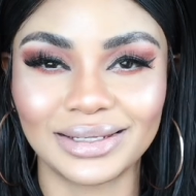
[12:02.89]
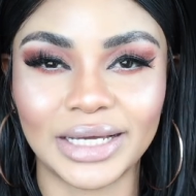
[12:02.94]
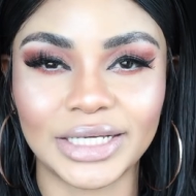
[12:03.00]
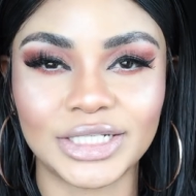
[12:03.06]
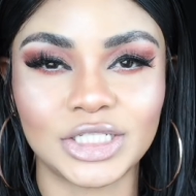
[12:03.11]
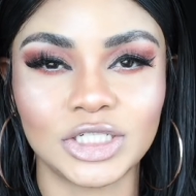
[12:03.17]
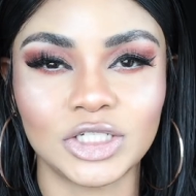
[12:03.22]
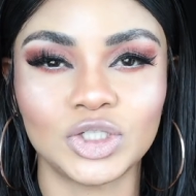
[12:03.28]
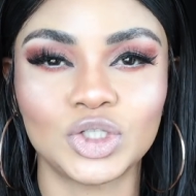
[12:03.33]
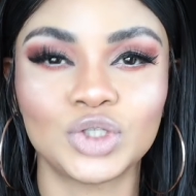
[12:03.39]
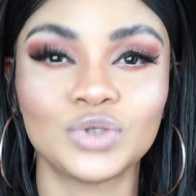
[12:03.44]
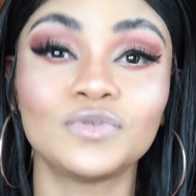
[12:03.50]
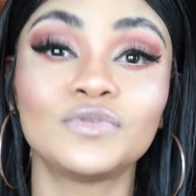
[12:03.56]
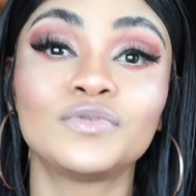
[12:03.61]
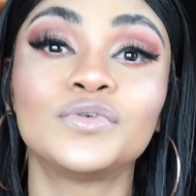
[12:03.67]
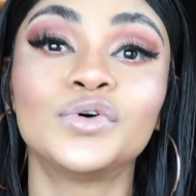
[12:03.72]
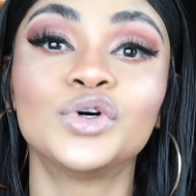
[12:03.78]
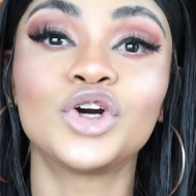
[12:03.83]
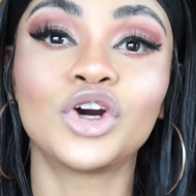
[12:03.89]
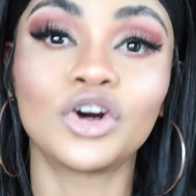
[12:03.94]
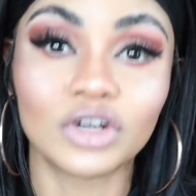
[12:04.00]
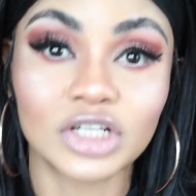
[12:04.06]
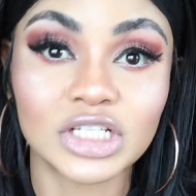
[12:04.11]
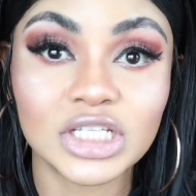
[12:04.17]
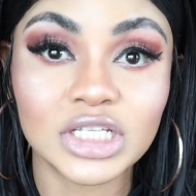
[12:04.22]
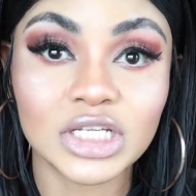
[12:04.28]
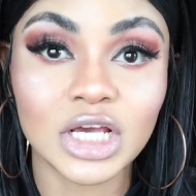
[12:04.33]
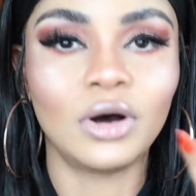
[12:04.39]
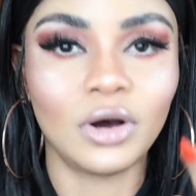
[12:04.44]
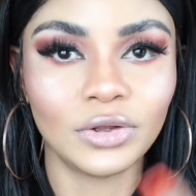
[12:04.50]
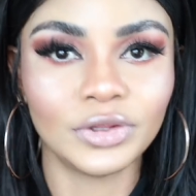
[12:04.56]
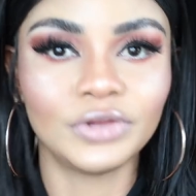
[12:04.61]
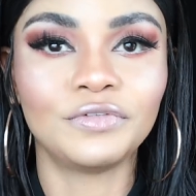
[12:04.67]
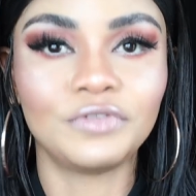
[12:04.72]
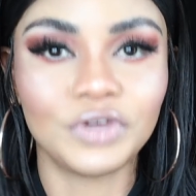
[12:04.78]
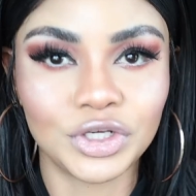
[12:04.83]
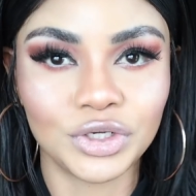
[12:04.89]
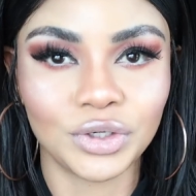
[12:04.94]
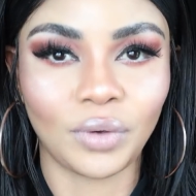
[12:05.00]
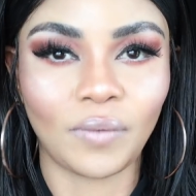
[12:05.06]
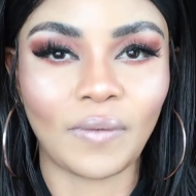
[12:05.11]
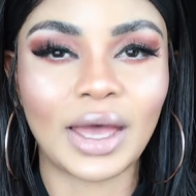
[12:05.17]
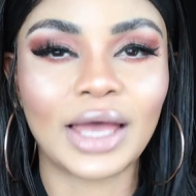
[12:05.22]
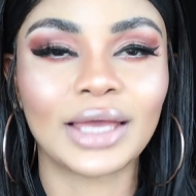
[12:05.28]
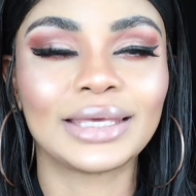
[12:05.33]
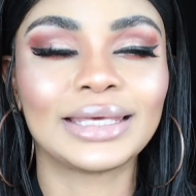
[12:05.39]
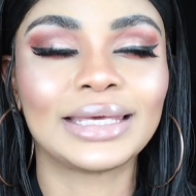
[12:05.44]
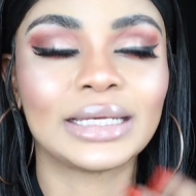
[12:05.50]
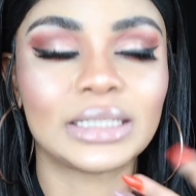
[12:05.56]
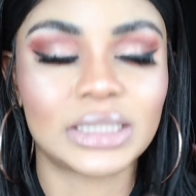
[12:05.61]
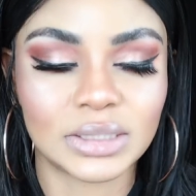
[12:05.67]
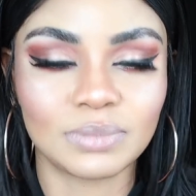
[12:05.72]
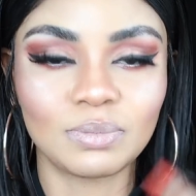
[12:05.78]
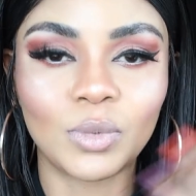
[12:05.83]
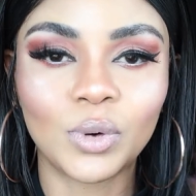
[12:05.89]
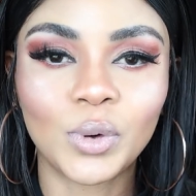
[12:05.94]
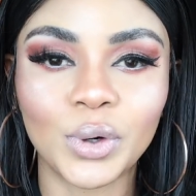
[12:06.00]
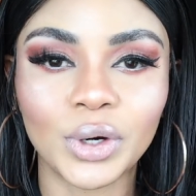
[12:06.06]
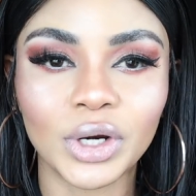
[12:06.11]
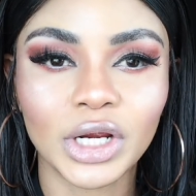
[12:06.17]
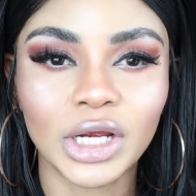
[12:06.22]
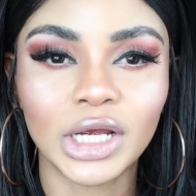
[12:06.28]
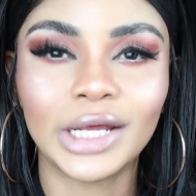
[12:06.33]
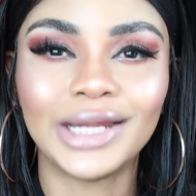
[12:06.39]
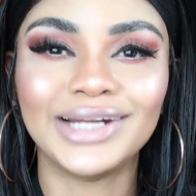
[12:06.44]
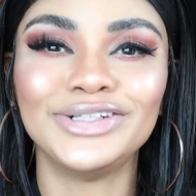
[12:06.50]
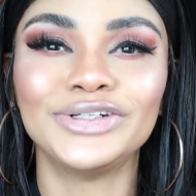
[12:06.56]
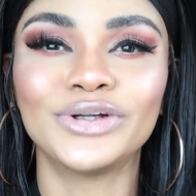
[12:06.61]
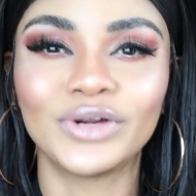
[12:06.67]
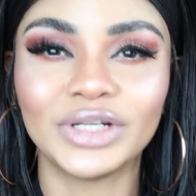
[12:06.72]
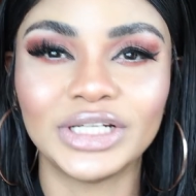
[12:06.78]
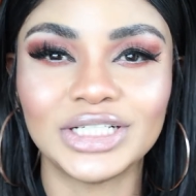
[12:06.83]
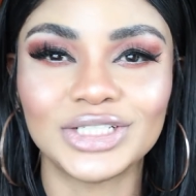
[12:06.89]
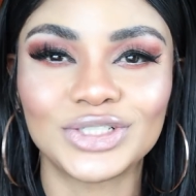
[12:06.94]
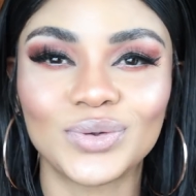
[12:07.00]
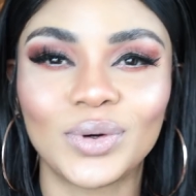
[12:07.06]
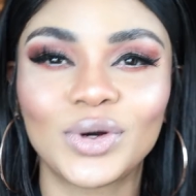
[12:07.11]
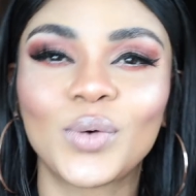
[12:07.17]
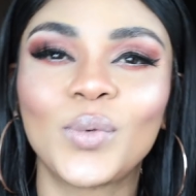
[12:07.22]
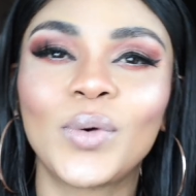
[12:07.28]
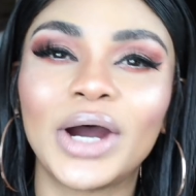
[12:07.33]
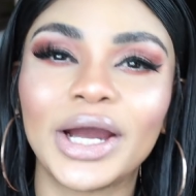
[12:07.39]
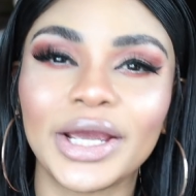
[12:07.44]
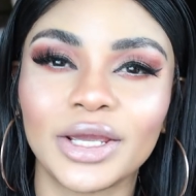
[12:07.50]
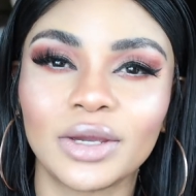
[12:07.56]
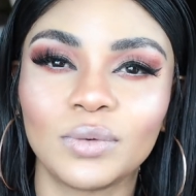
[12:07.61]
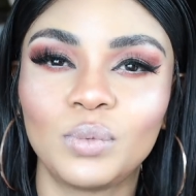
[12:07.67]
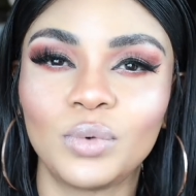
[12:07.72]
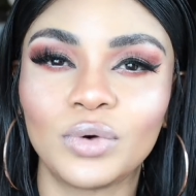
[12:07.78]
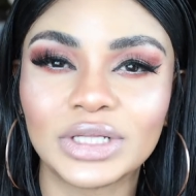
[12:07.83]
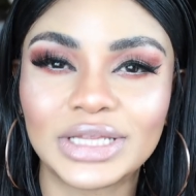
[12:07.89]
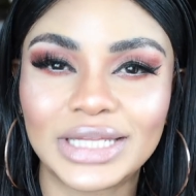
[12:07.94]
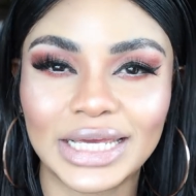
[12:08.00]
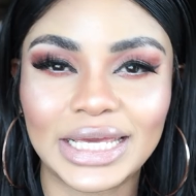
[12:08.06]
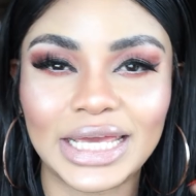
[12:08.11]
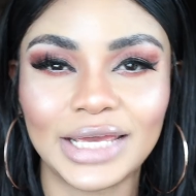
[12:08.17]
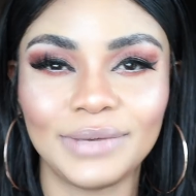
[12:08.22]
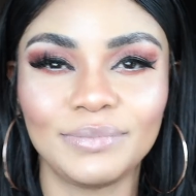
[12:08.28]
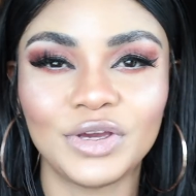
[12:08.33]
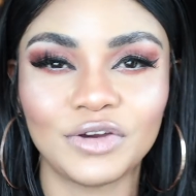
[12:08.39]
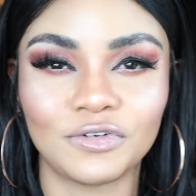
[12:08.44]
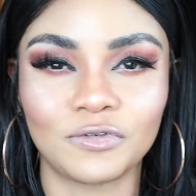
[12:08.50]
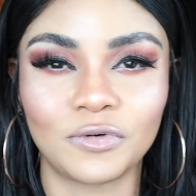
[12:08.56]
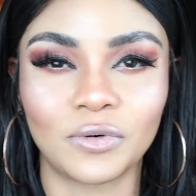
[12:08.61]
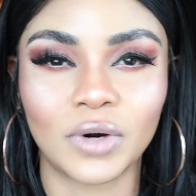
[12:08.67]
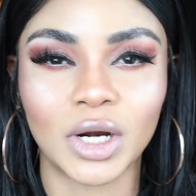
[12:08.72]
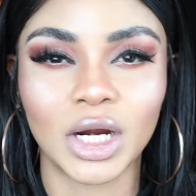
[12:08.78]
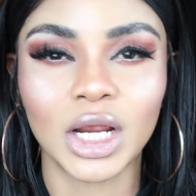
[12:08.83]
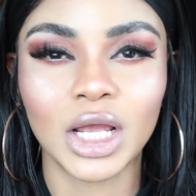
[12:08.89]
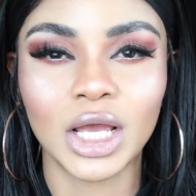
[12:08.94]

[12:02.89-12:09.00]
lightening to focus on the video and get more knowledge to acquire what they came here for.